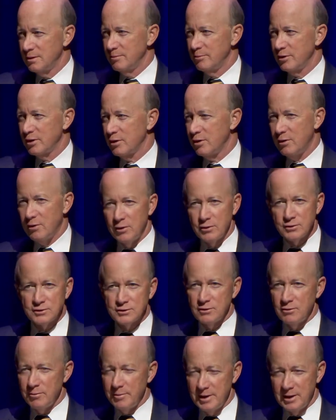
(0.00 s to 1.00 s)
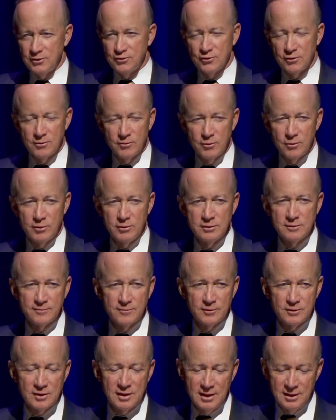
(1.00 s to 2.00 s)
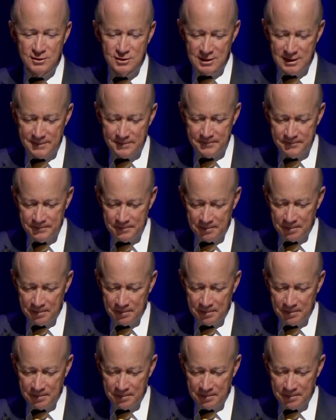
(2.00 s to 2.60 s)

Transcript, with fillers: but also major awards for teaching.